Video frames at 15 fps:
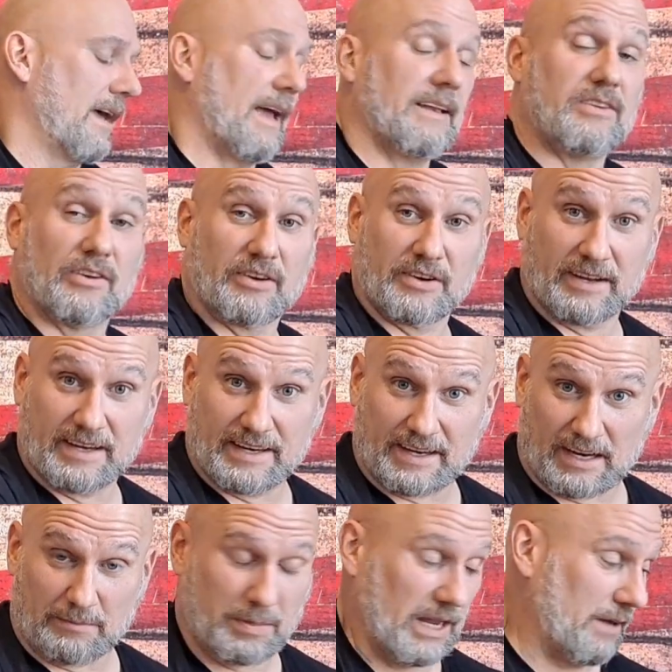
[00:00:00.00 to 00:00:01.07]
and you're going to get
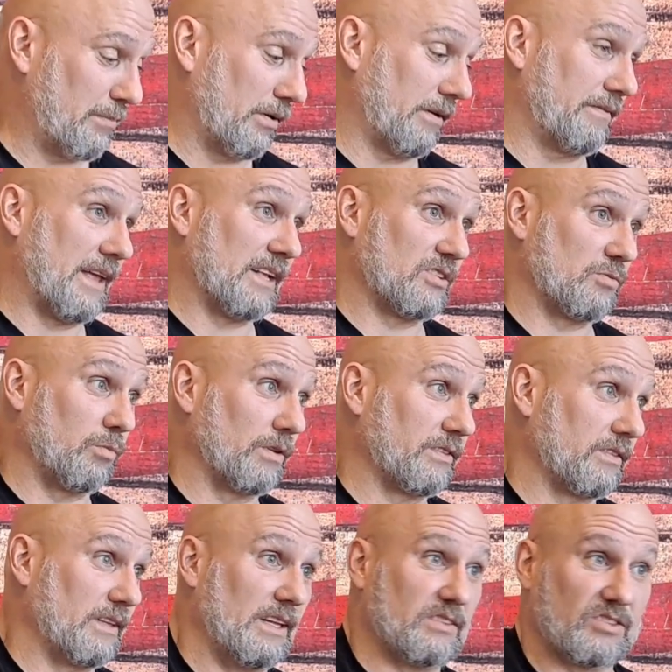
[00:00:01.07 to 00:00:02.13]
on paper. And that's what
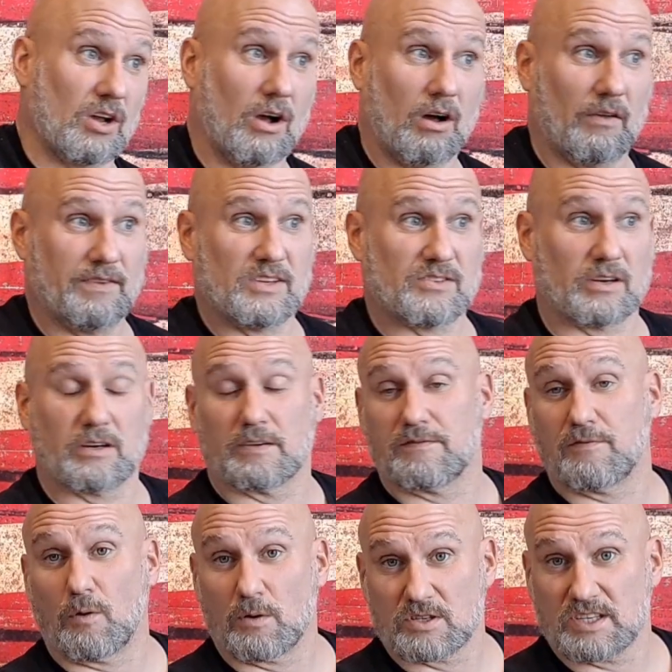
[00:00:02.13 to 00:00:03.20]
all these are good
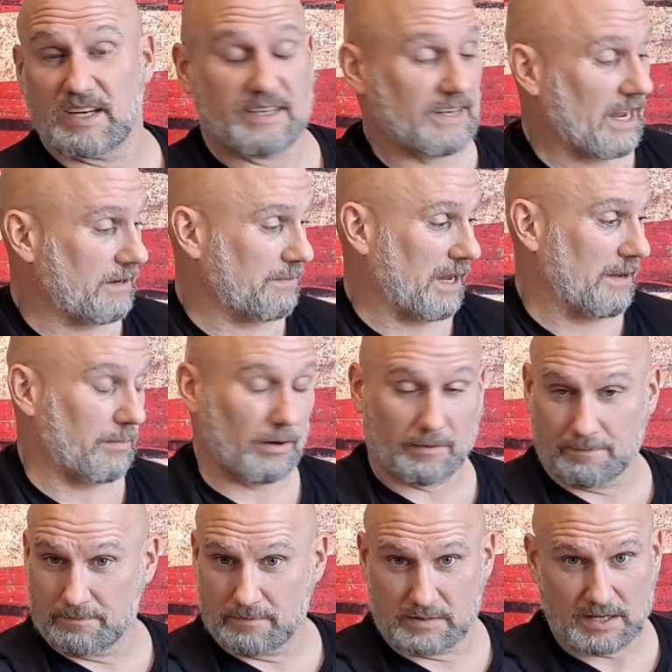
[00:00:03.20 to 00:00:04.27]
for, is getting on paper.
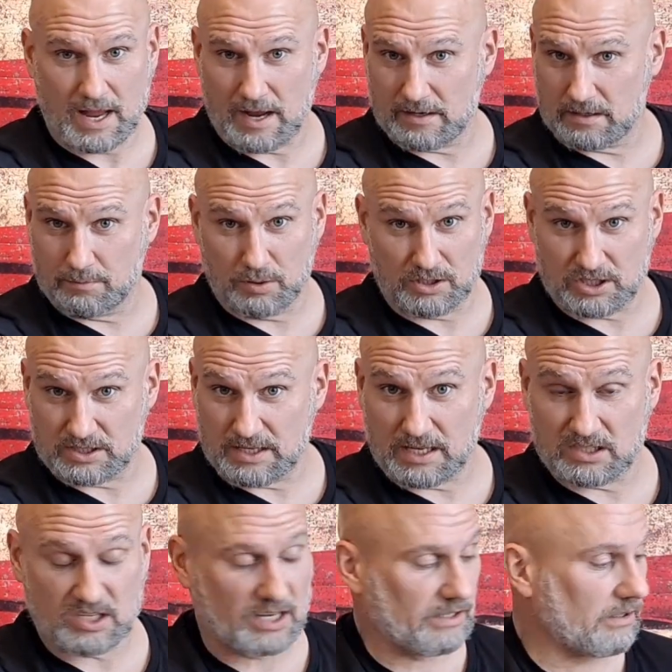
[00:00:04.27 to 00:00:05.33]
Not going to put you
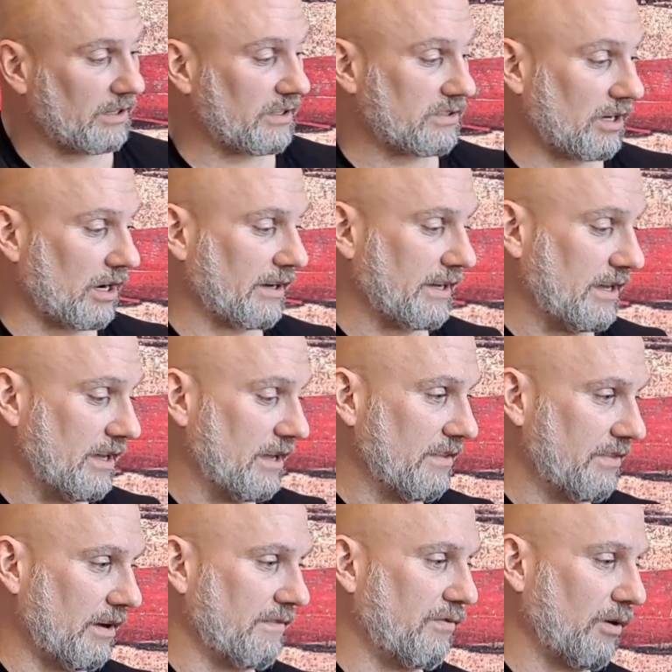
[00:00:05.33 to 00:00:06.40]
dead center on the target,
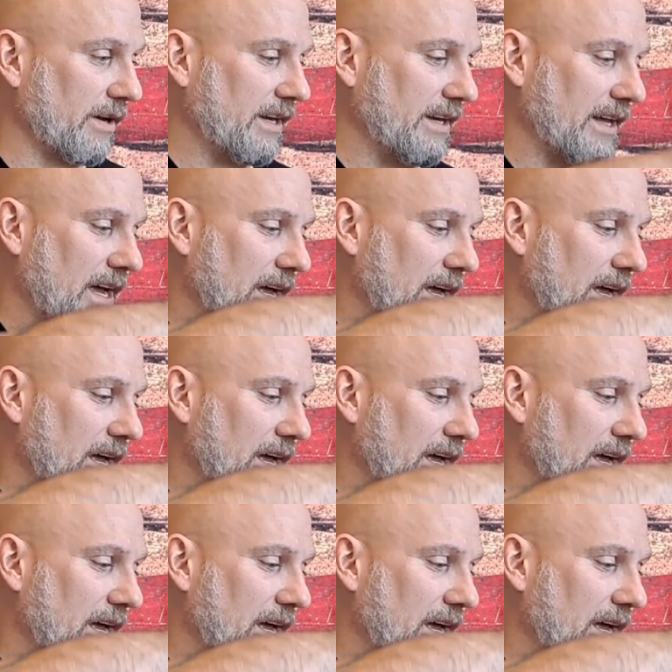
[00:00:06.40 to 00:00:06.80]
therefore getting